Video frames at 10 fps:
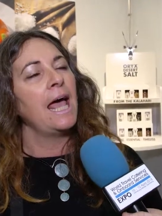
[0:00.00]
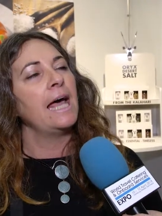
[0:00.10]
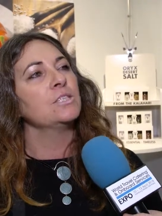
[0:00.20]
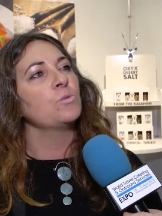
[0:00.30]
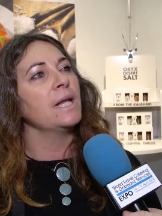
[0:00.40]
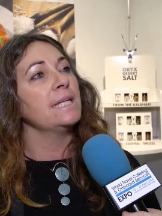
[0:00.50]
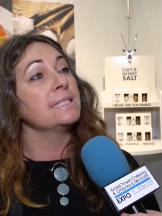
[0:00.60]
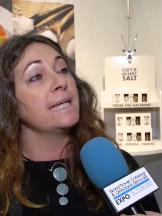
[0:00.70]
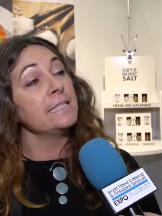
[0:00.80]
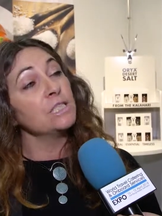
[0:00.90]
as well as
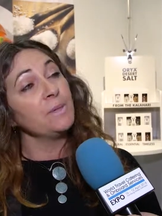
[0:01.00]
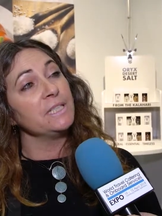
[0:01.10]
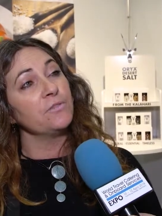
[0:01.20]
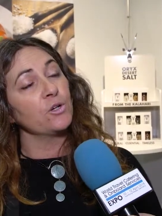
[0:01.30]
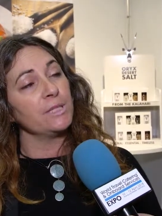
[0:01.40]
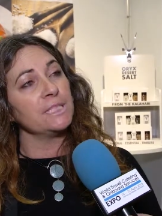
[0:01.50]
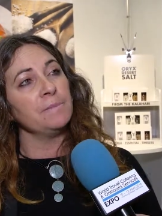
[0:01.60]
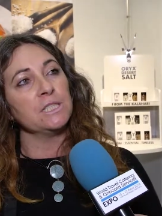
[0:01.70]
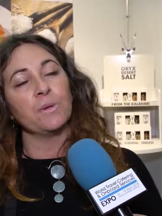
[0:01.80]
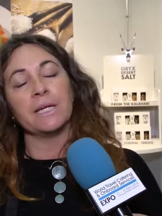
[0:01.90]
Sainsbury's for
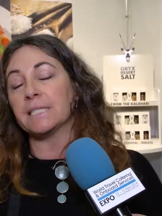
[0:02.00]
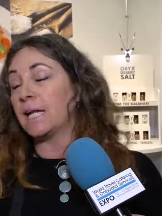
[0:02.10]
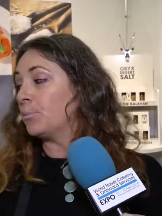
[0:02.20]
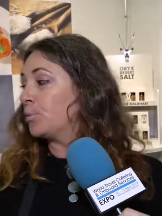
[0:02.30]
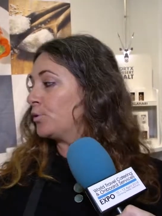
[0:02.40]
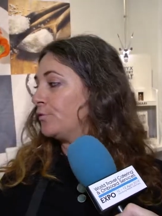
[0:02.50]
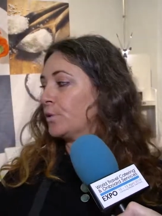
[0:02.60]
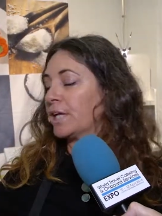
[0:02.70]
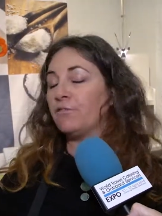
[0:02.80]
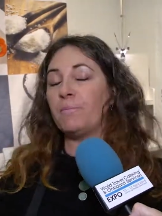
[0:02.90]
Christmas. We did our
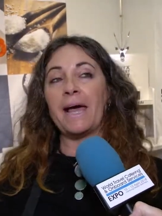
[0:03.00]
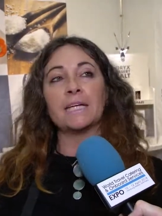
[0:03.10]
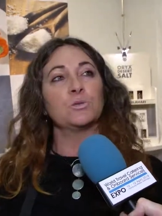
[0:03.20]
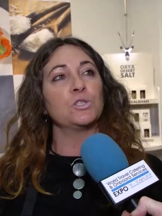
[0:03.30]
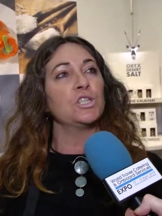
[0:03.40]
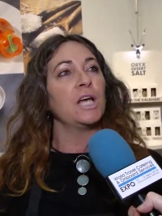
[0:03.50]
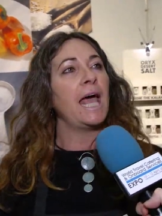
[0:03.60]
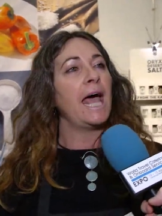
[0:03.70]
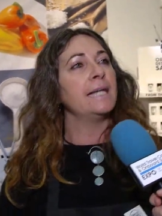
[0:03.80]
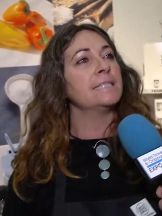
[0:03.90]
beautiful gift packs, which
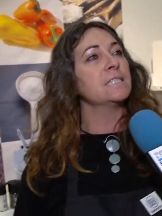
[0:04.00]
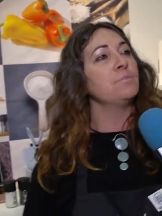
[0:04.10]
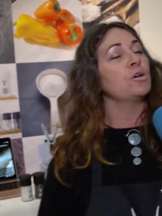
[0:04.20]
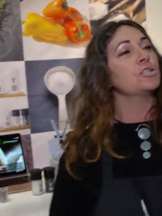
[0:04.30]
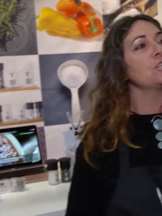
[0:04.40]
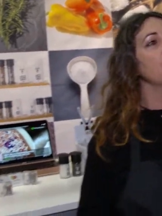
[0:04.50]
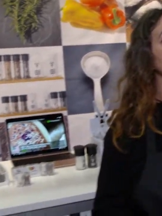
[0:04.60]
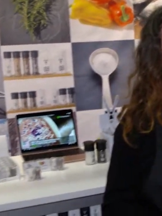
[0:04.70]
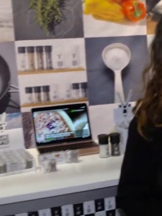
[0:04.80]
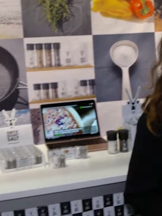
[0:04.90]
has smoked
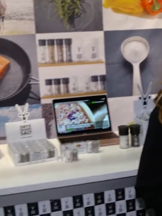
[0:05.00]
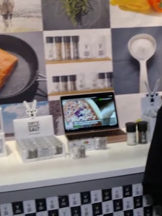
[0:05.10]
salt, wine